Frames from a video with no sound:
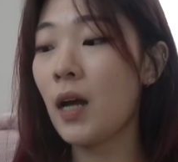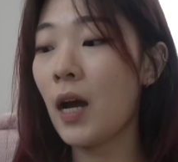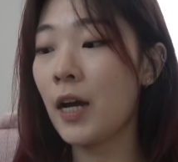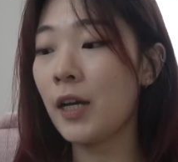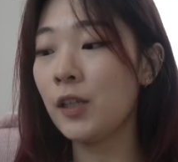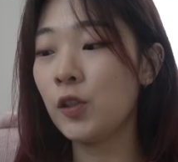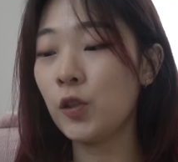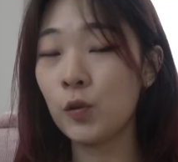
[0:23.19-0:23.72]

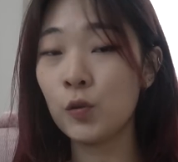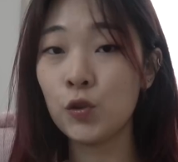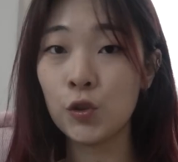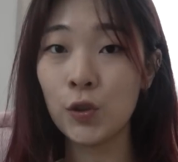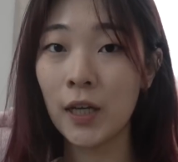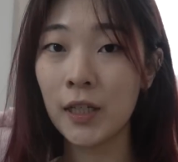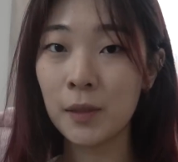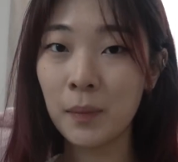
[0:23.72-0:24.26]
I use
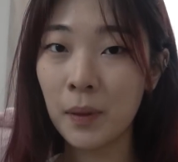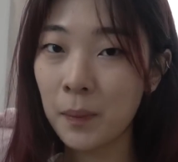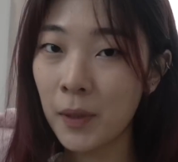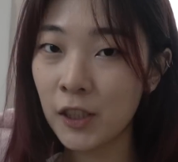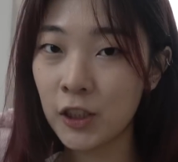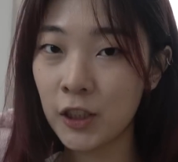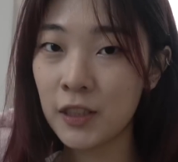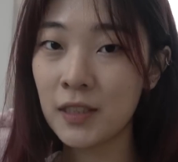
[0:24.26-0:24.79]
to edit my
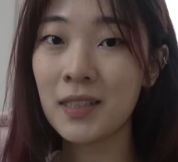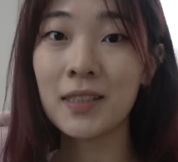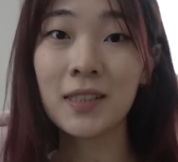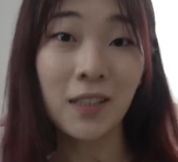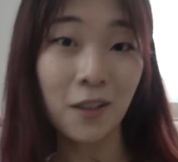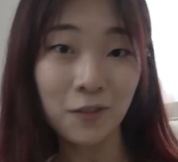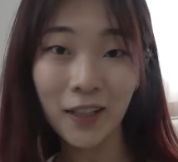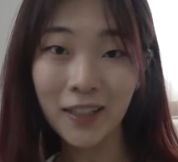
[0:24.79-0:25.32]
pictures and
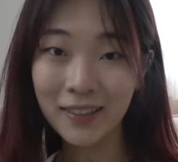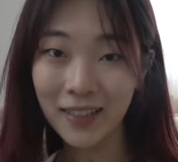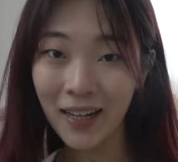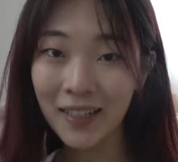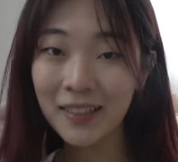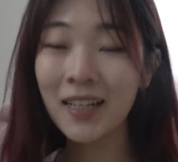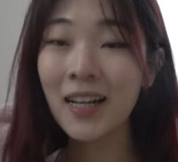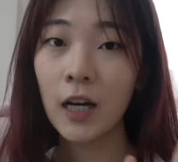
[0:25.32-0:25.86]
stuff like
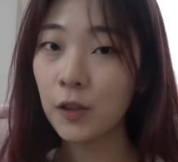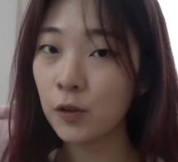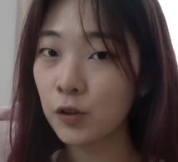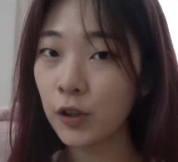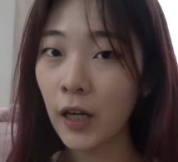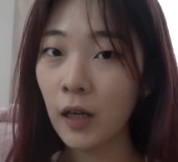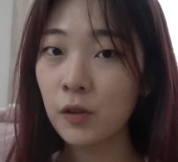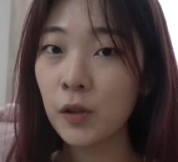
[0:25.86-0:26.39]
that. I don't
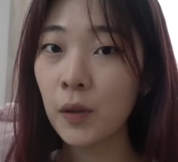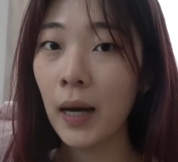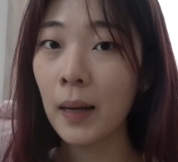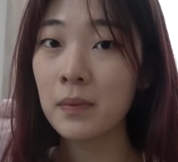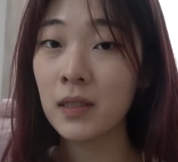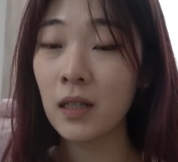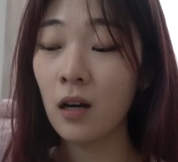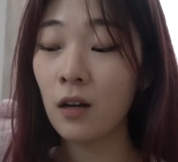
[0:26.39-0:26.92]
try out new
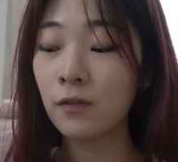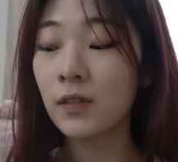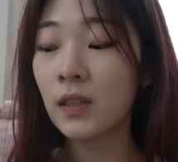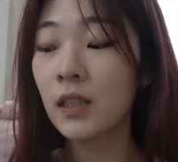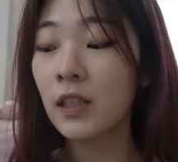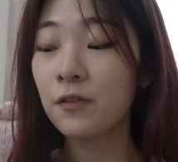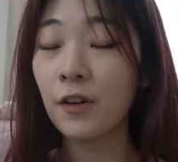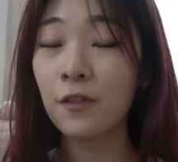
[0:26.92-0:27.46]
apps that
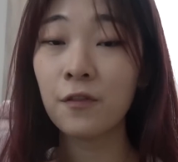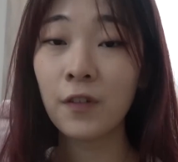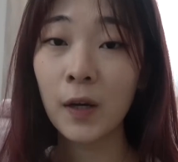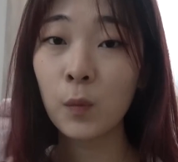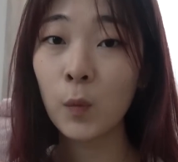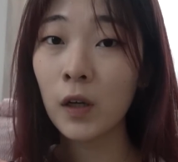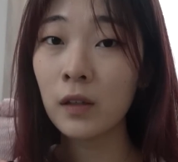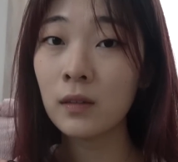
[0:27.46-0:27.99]
often. If I
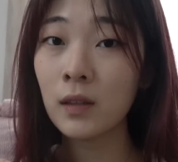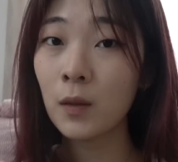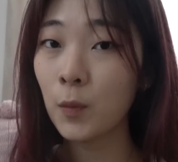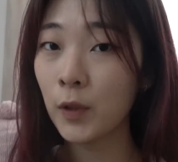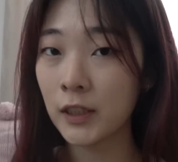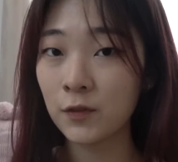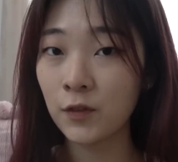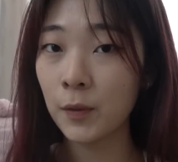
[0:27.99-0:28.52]
find one that
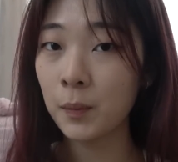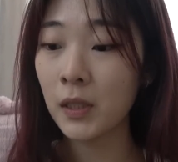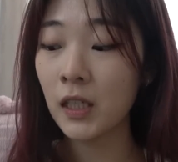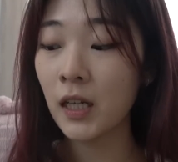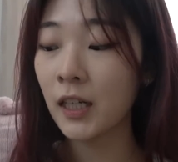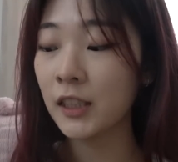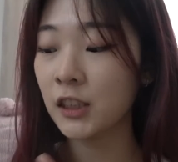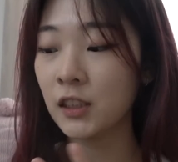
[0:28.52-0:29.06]
works for me,
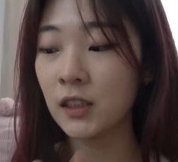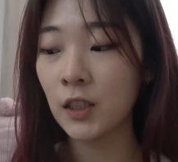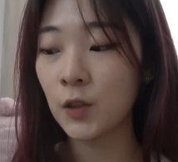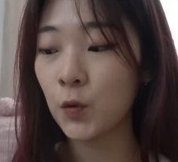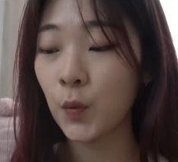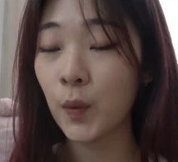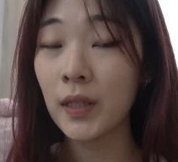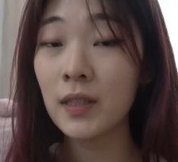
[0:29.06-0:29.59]
I just stick
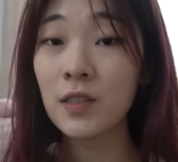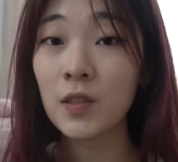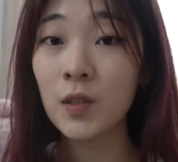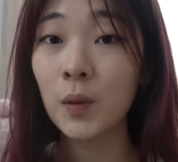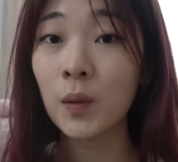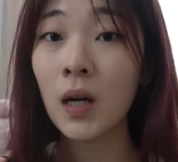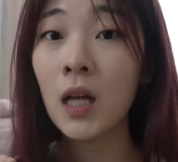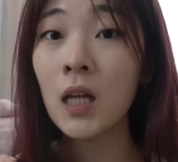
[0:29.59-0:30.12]
to it.
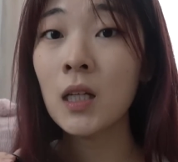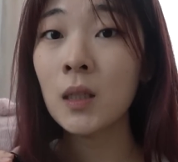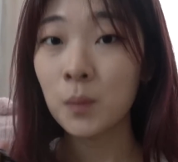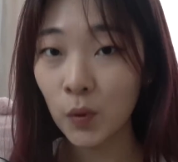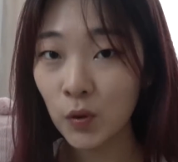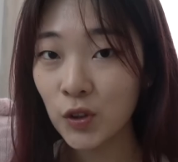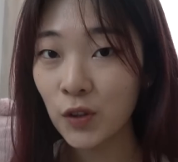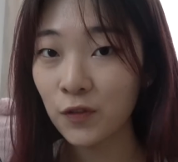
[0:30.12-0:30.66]
So
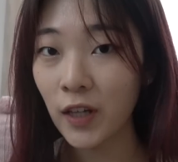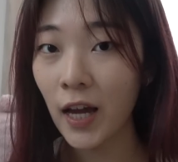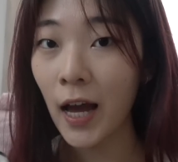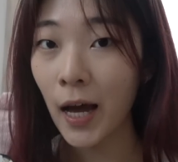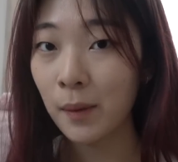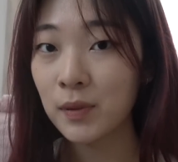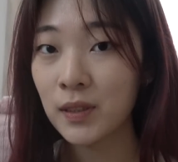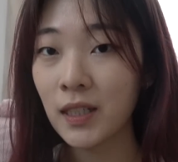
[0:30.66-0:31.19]
most of the
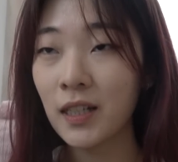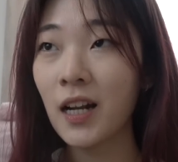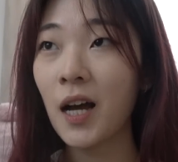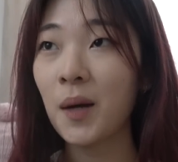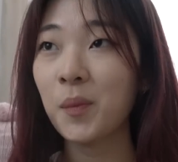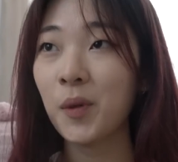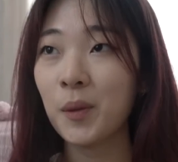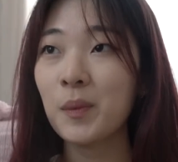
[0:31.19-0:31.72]
apps that
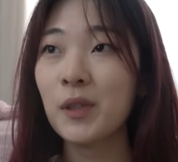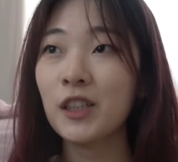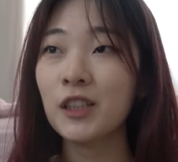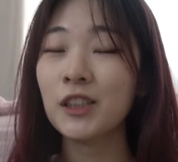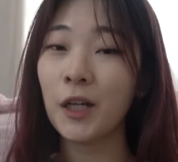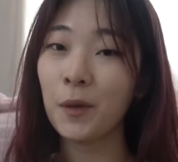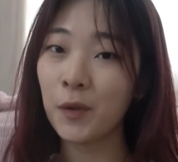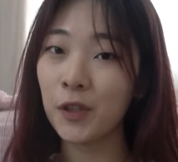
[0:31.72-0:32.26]
I'm gonna be
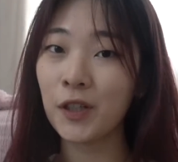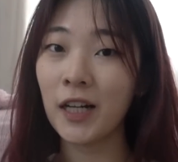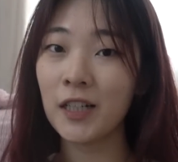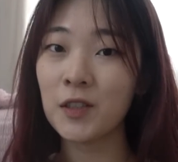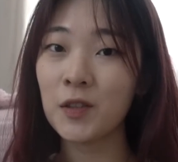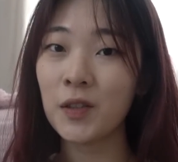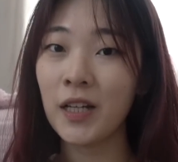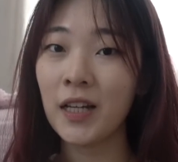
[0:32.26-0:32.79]
sharing with you
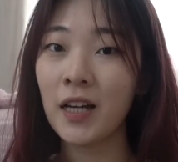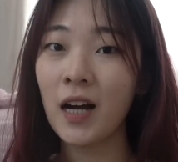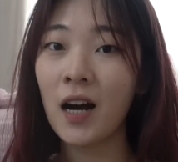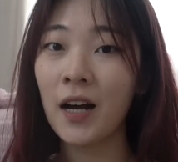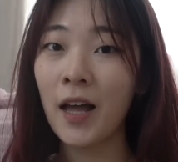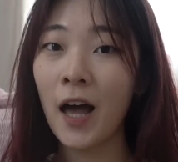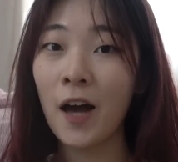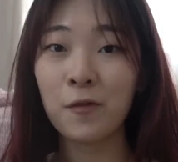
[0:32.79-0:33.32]
guys today
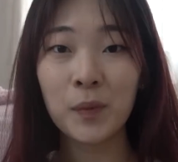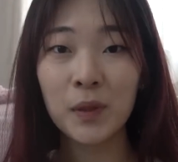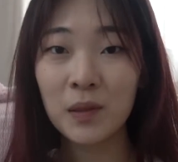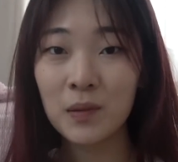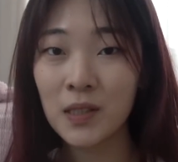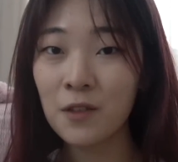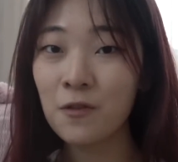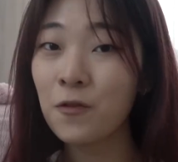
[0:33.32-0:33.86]
I have been
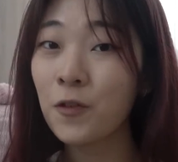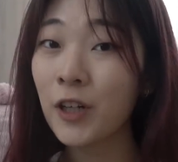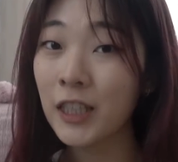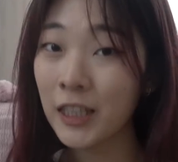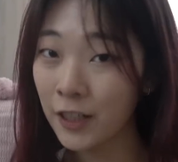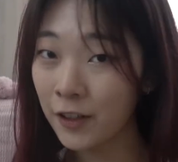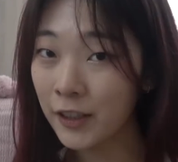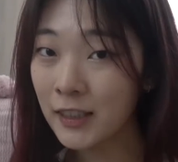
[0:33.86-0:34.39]
using for
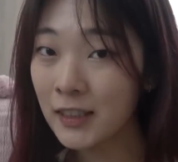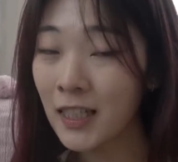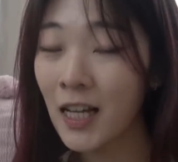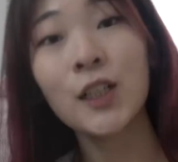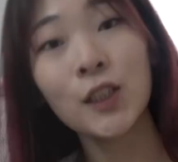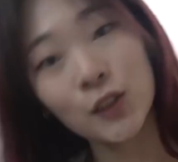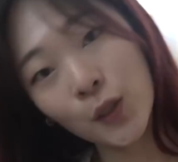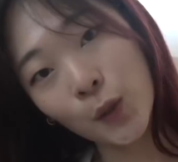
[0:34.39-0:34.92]
years.
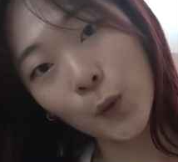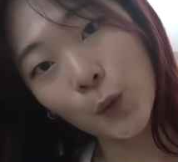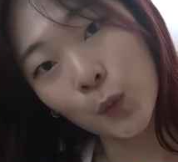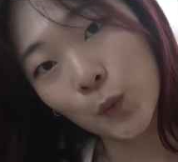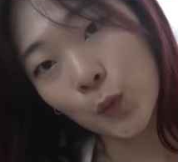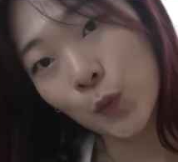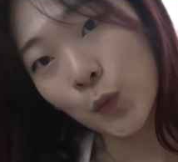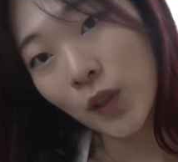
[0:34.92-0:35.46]
So
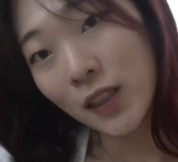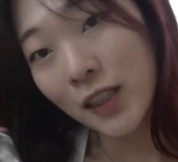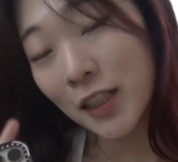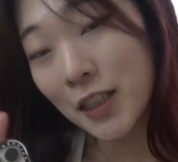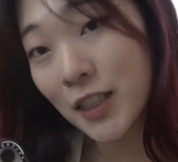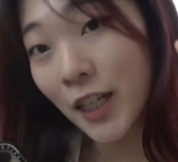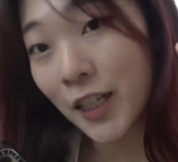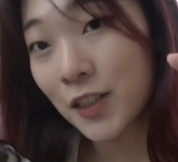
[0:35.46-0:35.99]

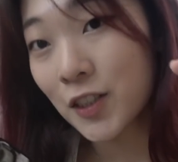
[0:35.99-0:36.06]
let's get